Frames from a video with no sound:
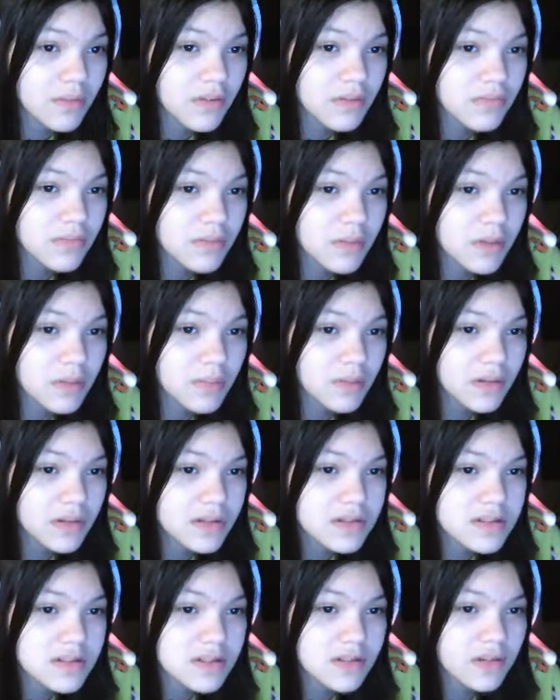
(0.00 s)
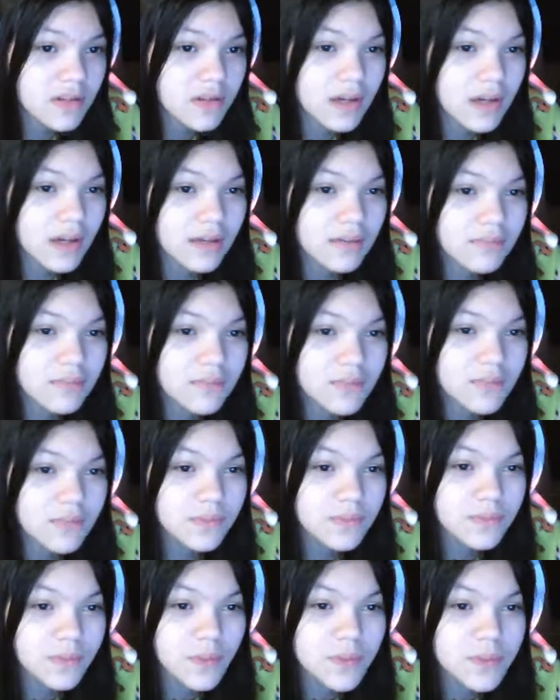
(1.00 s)
above mail belongs in. Okay,
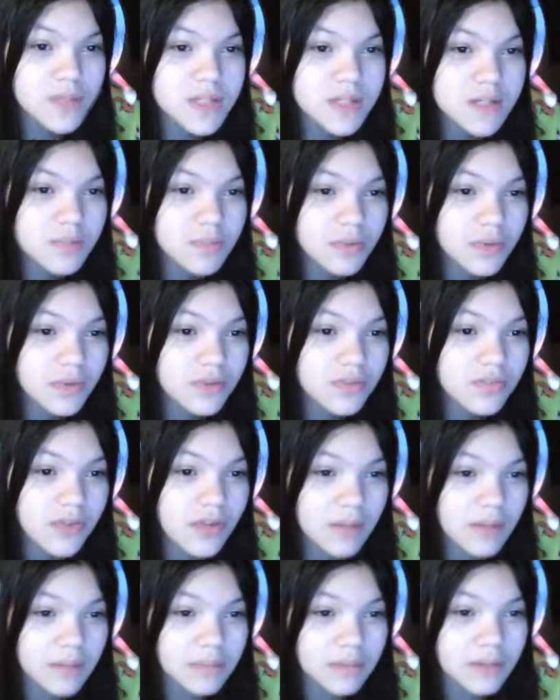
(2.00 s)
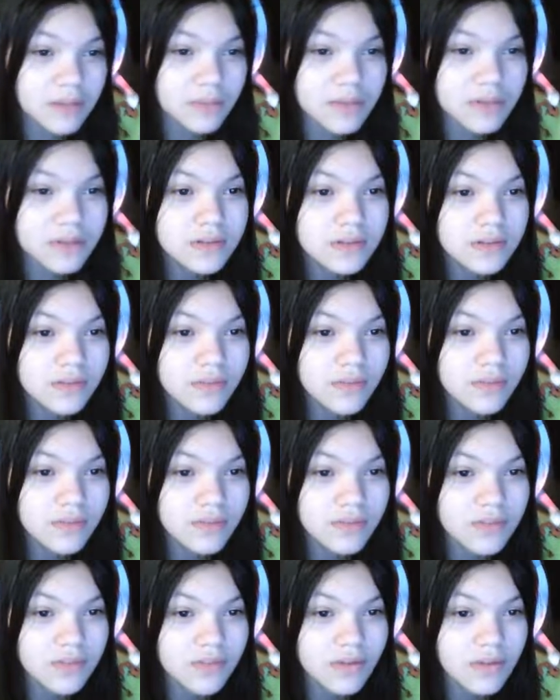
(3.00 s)
the Rosenberg family,
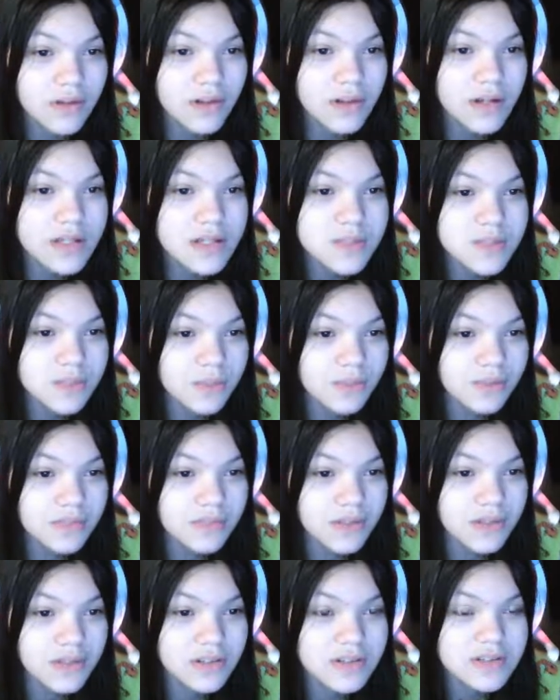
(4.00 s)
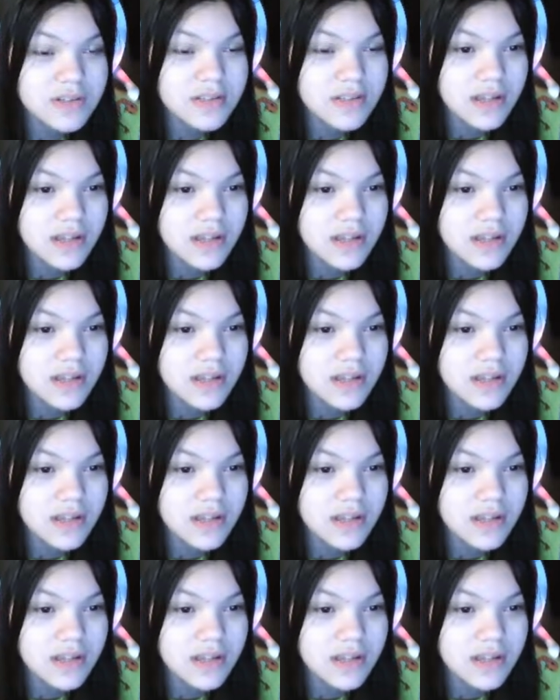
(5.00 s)
123, very nice boulevard,